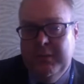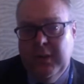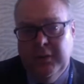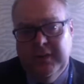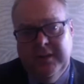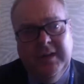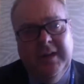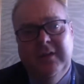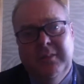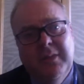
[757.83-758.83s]
process,
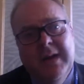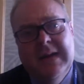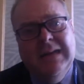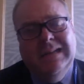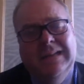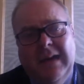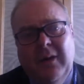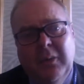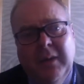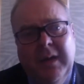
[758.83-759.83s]
and it's breaking
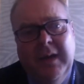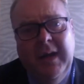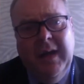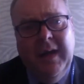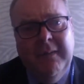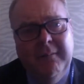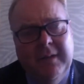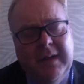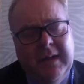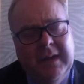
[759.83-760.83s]
down
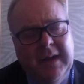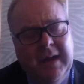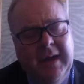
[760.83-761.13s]
the